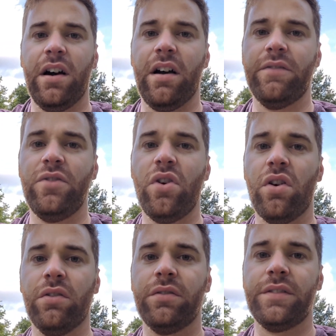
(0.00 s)
I've
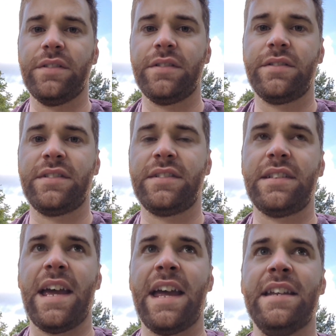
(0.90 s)
not
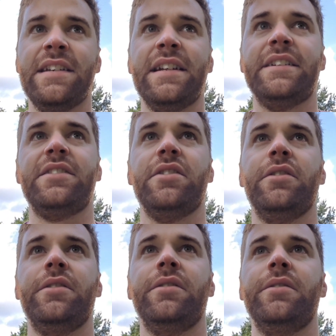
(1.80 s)
tended
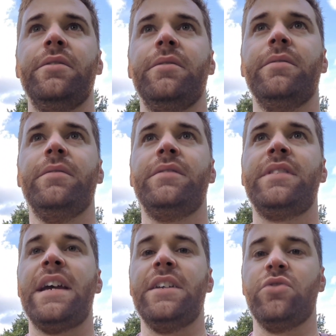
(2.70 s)
to
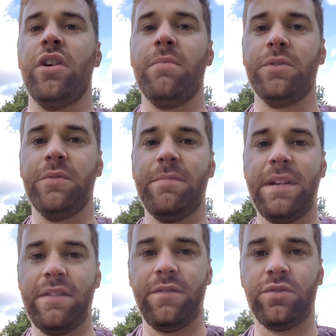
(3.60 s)
take tripods with
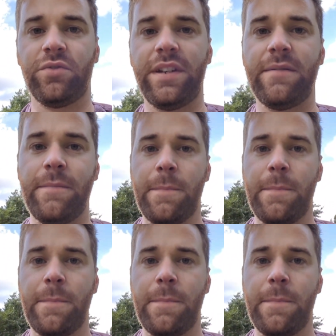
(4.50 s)
me for street.